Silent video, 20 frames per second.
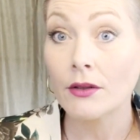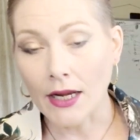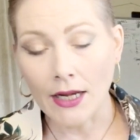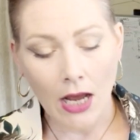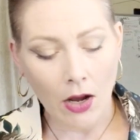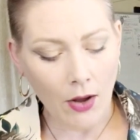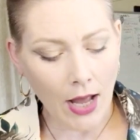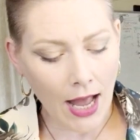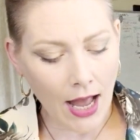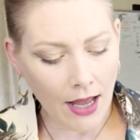
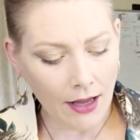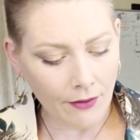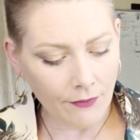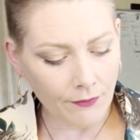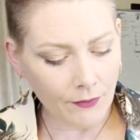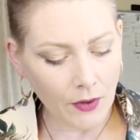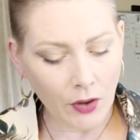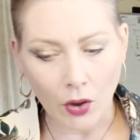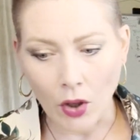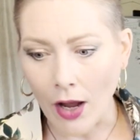Now, I,
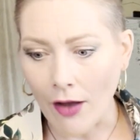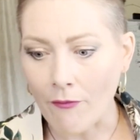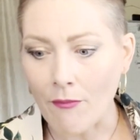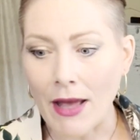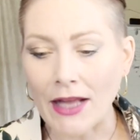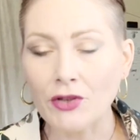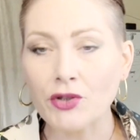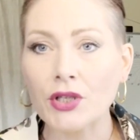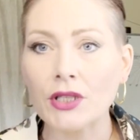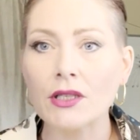have
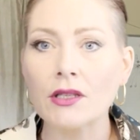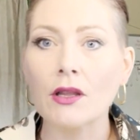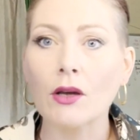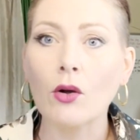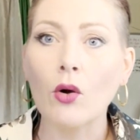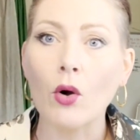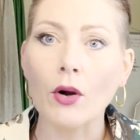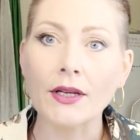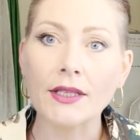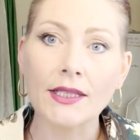mentioned the
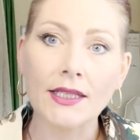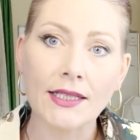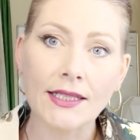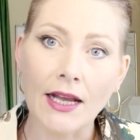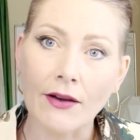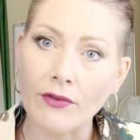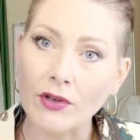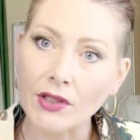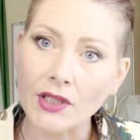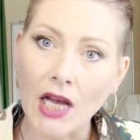course
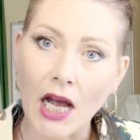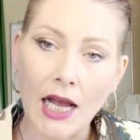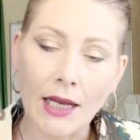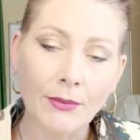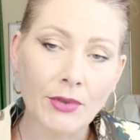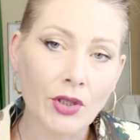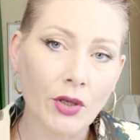several times.